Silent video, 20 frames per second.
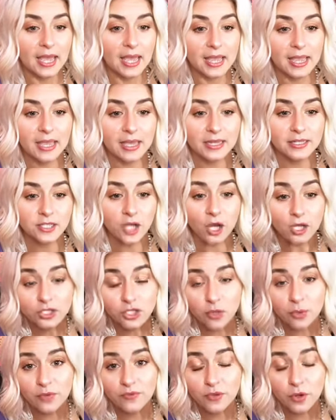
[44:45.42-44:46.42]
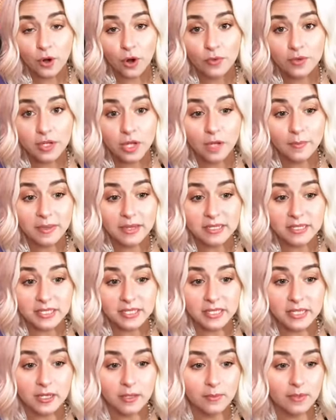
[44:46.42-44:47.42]
And also if you're already on my
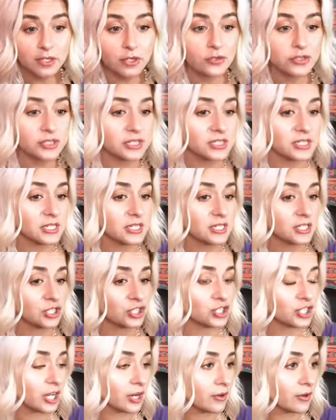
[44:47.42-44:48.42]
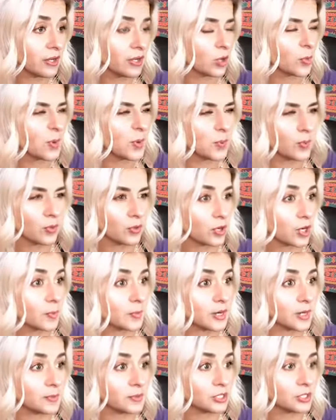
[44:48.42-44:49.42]
team and you're interested in sharing or people are
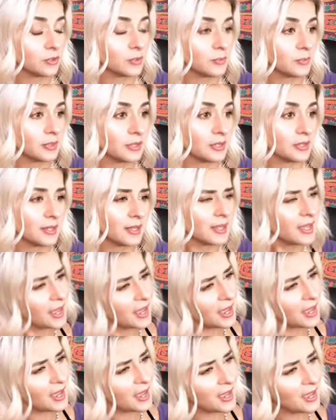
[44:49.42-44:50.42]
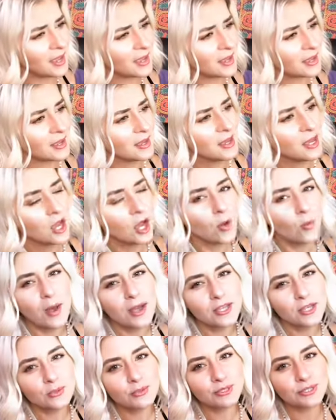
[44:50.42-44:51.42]
coming up to you and being like, hey, why
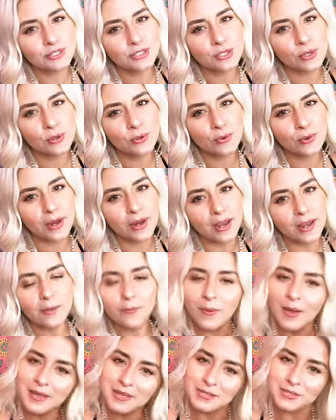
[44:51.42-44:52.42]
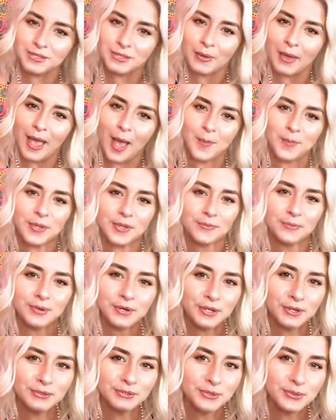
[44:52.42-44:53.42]
you look so great? Why are you so happy?
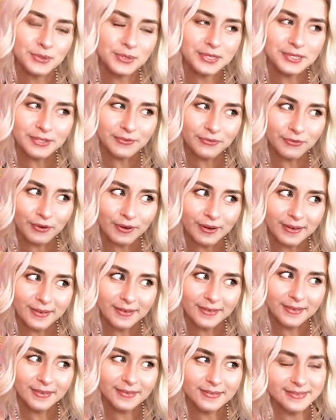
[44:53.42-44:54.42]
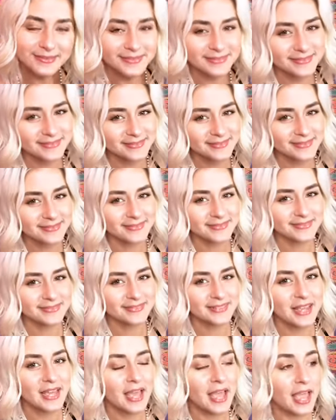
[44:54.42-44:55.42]
What are you doing different?
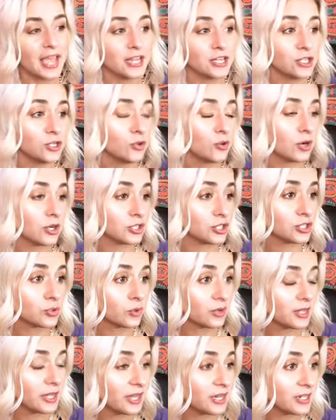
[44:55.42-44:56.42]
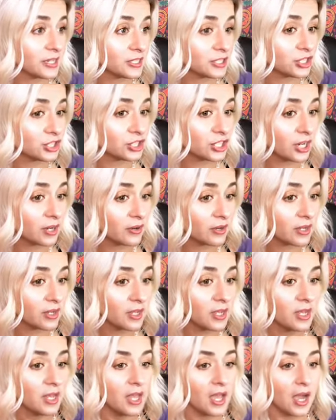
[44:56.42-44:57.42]
And you are just organically sharing,
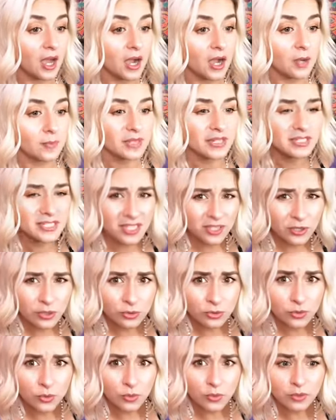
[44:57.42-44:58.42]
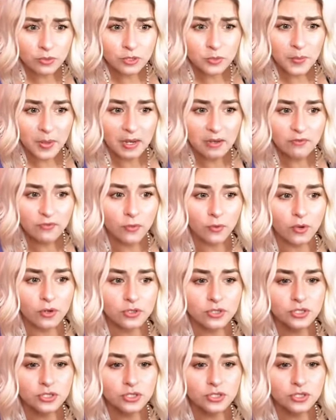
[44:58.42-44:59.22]
um, let's get those oils paid for.